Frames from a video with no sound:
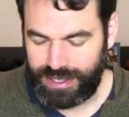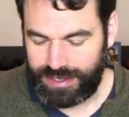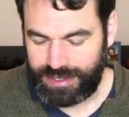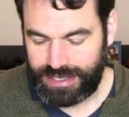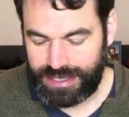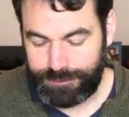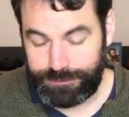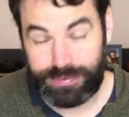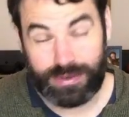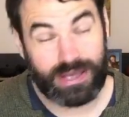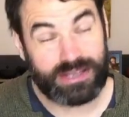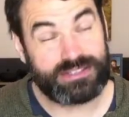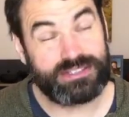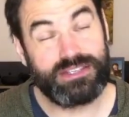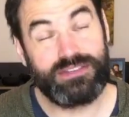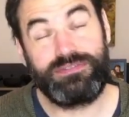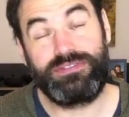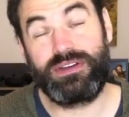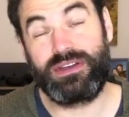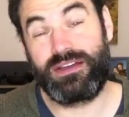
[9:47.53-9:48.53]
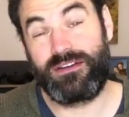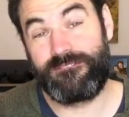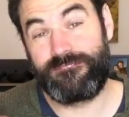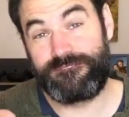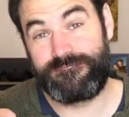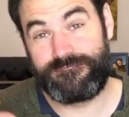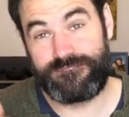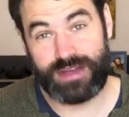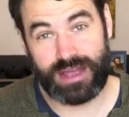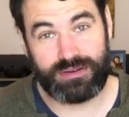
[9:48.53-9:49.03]
Impressive,
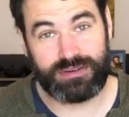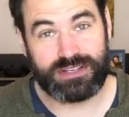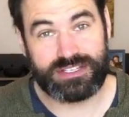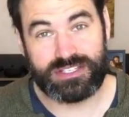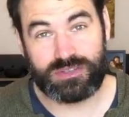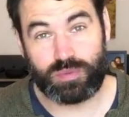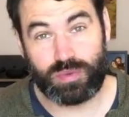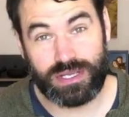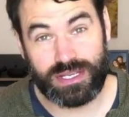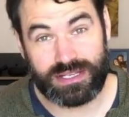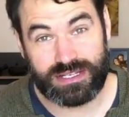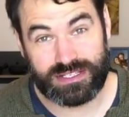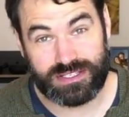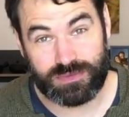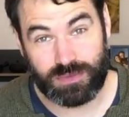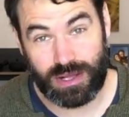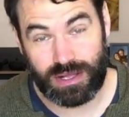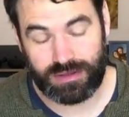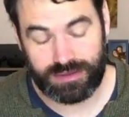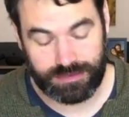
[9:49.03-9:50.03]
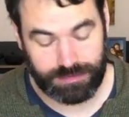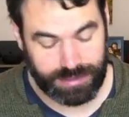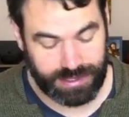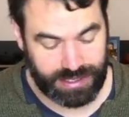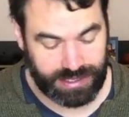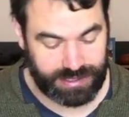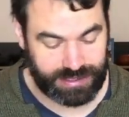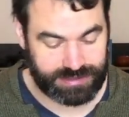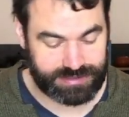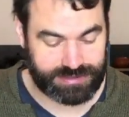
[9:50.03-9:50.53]
very sweet as well in the
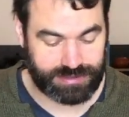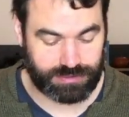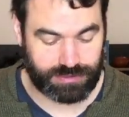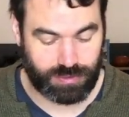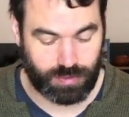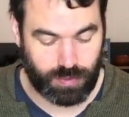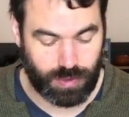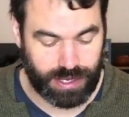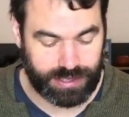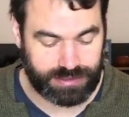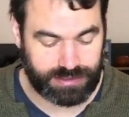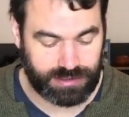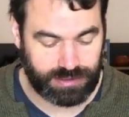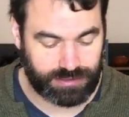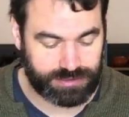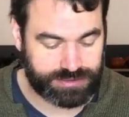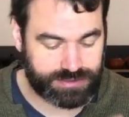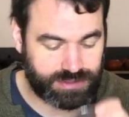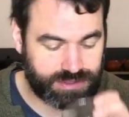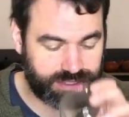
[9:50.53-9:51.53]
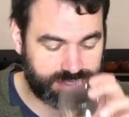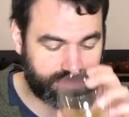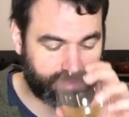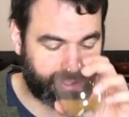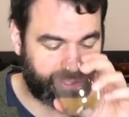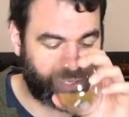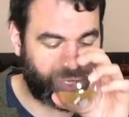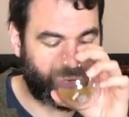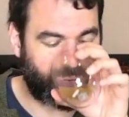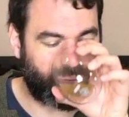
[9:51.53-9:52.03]
beginning, so quite close to this
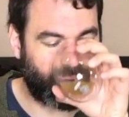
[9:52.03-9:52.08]
one.